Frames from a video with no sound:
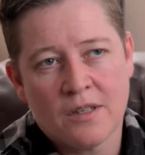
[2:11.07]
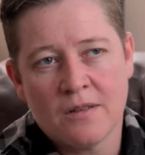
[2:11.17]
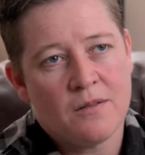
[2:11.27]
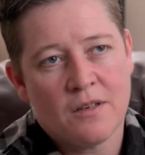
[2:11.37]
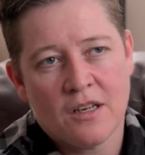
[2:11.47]

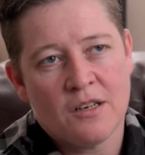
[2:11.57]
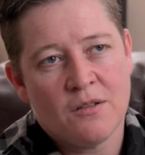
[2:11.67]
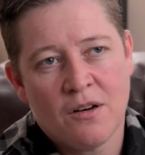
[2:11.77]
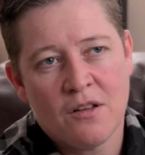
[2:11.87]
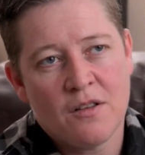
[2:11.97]
and you
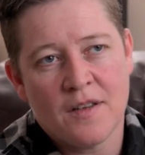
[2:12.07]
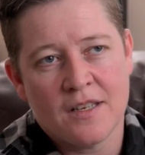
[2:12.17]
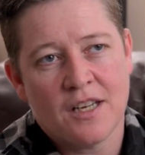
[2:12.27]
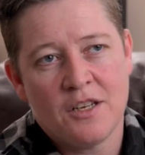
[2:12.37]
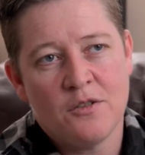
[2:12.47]
know, all the
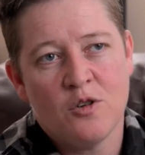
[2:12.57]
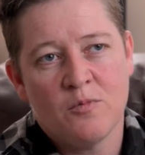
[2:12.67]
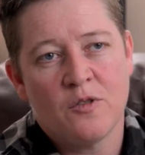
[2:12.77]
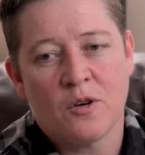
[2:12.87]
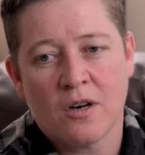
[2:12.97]
things that you
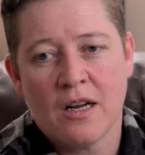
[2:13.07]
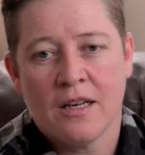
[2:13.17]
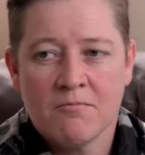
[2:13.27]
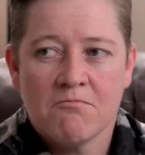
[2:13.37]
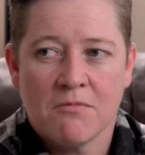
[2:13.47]
hope for,
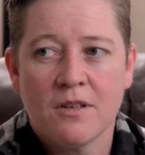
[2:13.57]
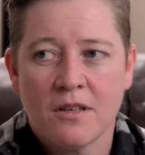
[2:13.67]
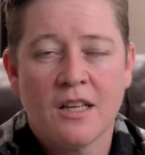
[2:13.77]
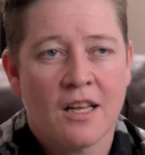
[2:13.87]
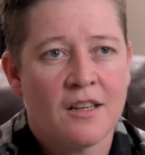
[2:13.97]
and
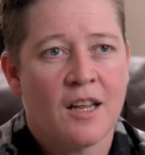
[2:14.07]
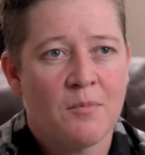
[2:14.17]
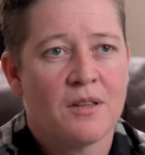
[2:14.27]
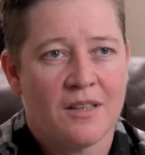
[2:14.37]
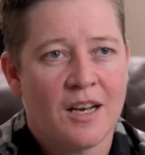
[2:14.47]

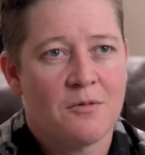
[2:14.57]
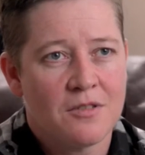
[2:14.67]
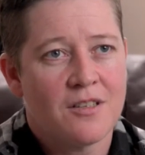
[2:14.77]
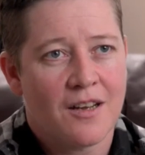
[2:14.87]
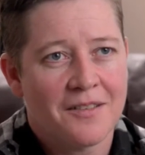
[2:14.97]
that I
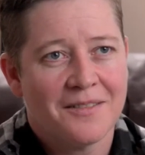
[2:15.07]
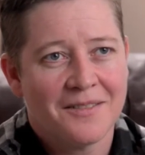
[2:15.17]
was done,